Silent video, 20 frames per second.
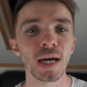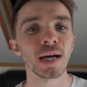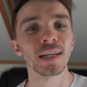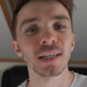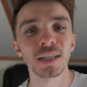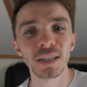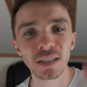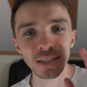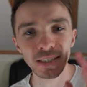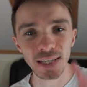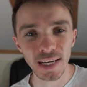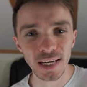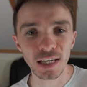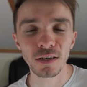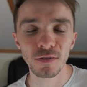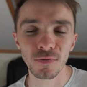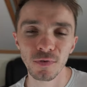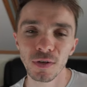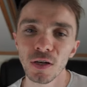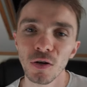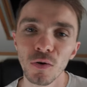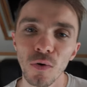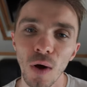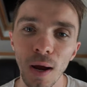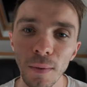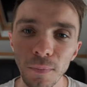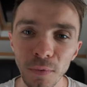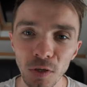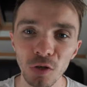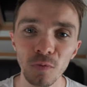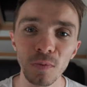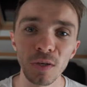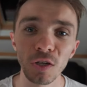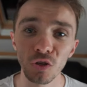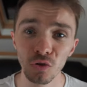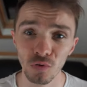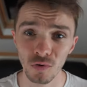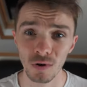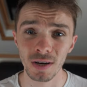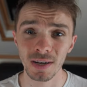and in today's video I'm going to be
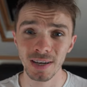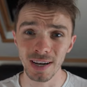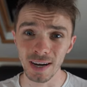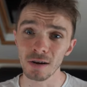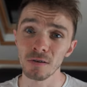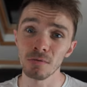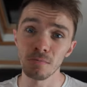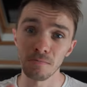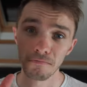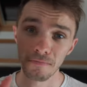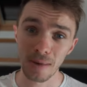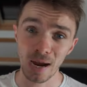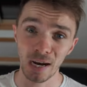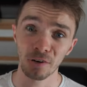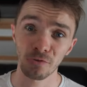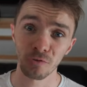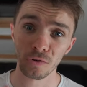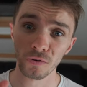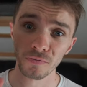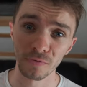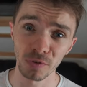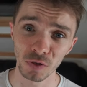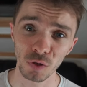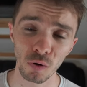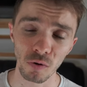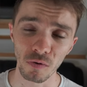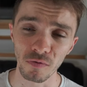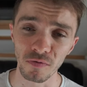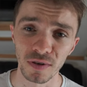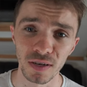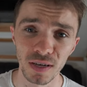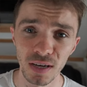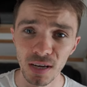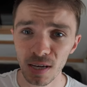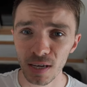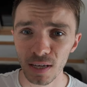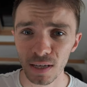trying out macro photography.